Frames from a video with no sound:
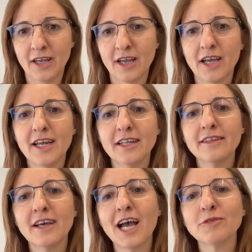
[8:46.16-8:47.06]

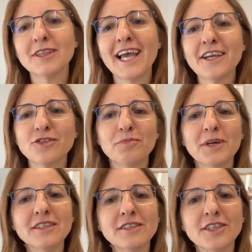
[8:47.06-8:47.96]
And I would like to
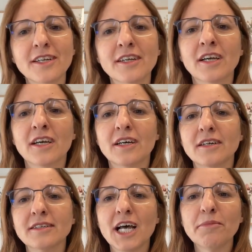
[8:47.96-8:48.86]
mention
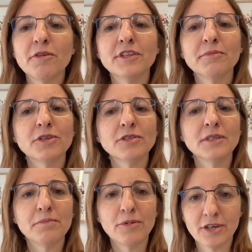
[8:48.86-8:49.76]
some of the most
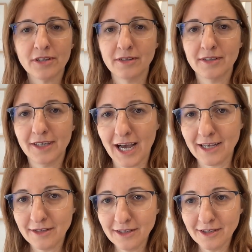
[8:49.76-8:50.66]
important
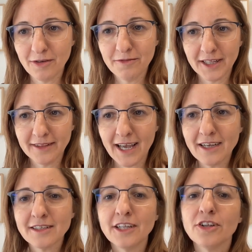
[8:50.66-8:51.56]
classes of
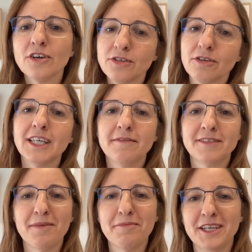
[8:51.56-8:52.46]
attacks and also give
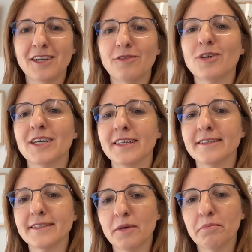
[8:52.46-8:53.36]
some real-world
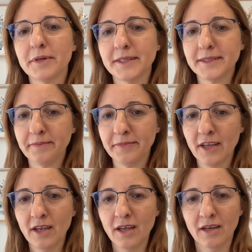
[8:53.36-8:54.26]
examples.
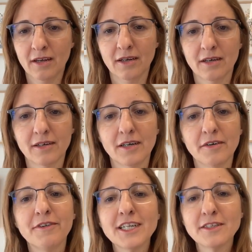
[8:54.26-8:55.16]

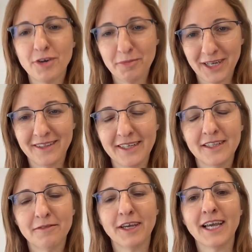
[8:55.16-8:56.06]
First for
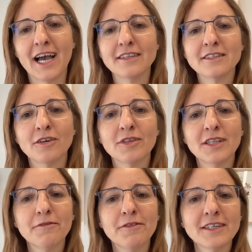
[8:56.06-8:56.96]
predictive AI. So
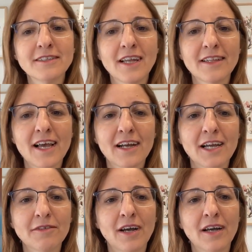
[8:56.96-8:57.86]
the first attack
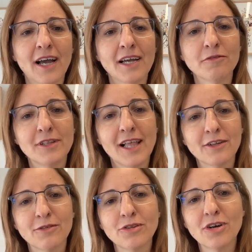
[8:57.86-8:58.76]
I would
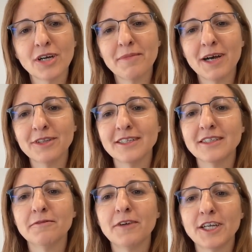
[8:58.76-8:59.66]
like to talk about
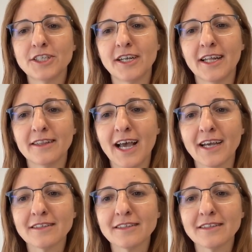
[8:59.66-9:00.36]
is evasion attacks.